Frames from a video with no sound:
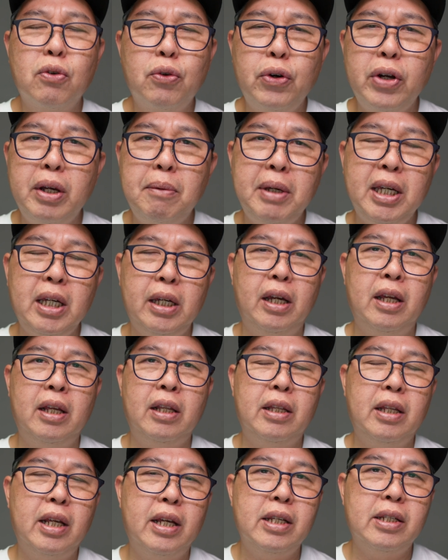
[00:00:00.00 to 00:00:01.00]
creamy
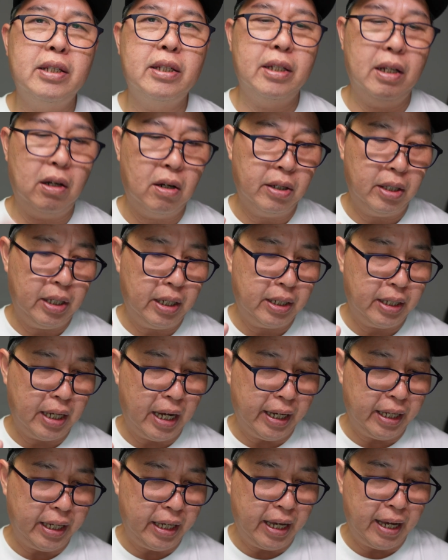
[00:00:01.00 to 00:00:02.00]
on this
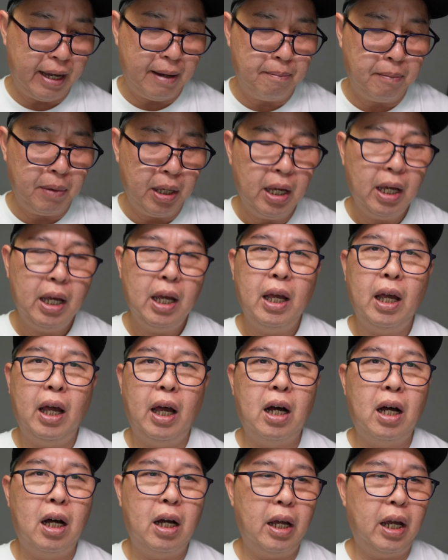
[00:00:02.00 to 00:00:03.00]
IEM,
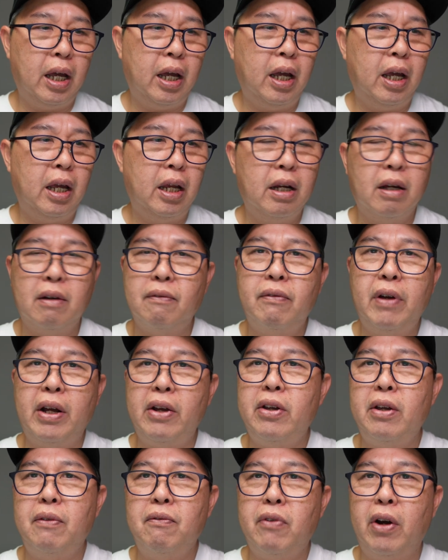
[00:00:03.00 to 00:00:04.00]
and
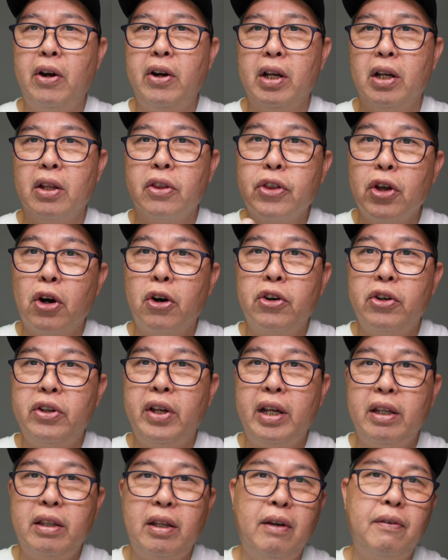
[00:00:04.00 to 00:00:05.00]
very
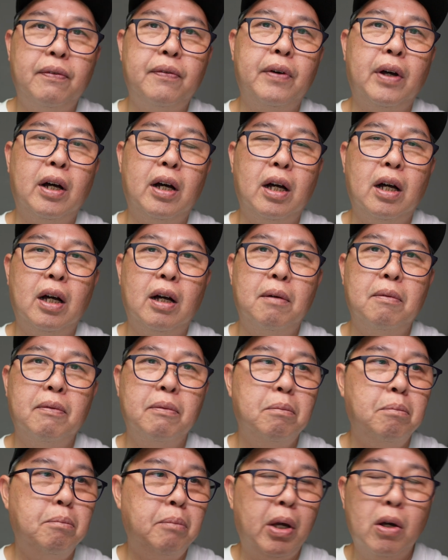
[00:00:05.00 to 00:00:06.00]
authoritative
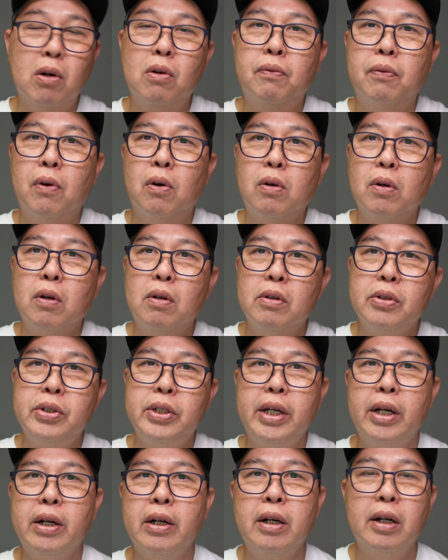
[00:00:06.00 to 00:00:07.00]
male vocals
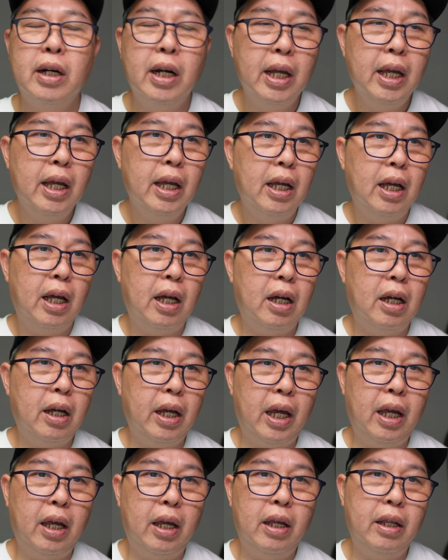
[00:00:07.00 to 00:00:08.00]
here,
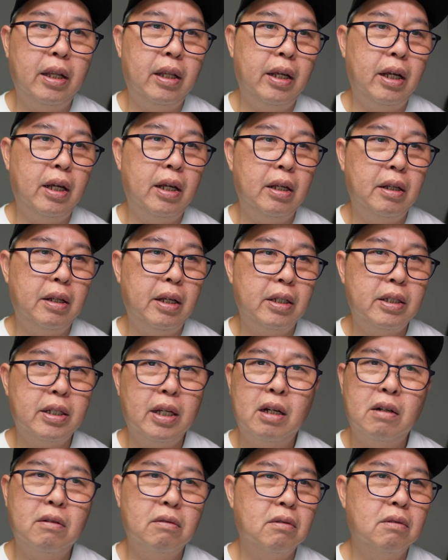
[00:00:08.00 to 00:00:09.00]
and they
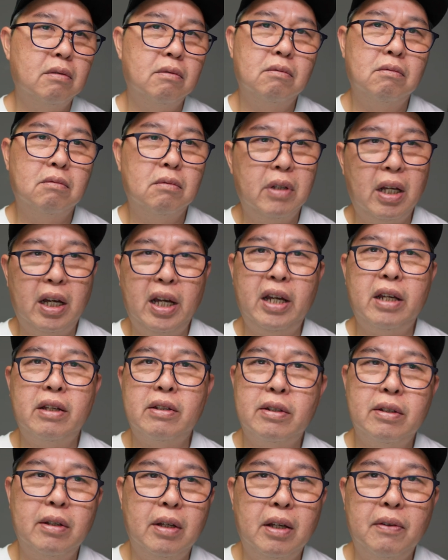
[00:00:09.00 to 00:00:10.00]
sound
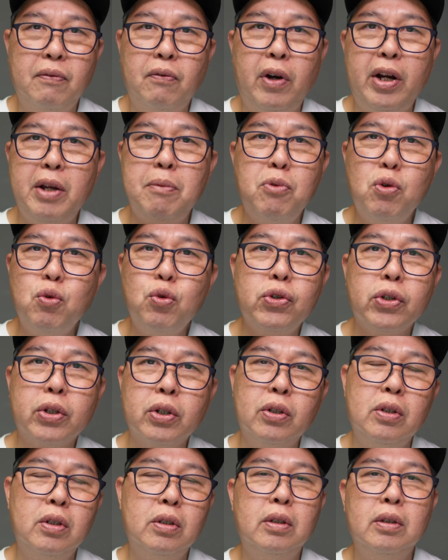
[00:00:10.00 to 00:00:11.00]
nice, very
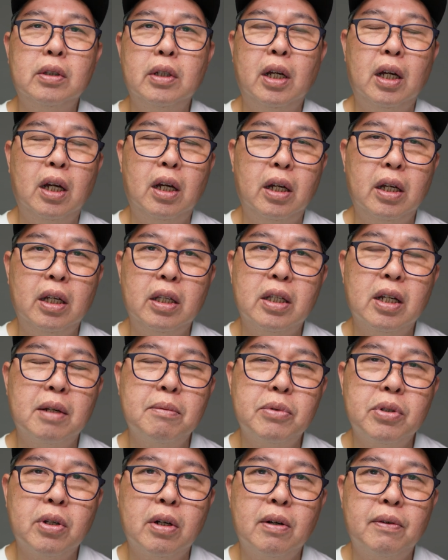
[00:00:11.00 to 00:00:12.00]
musical in
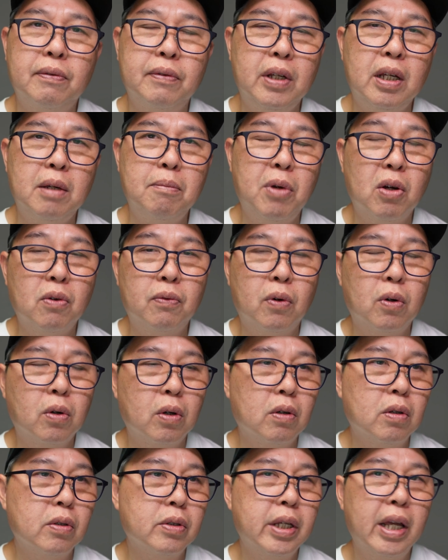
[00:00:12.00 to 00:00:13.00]
terms of the male
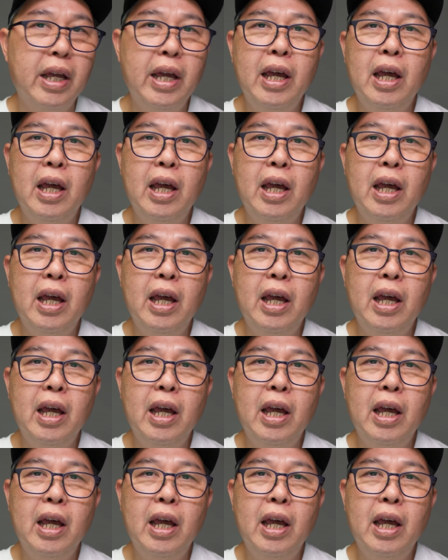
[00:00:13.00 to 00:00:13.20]
vocals.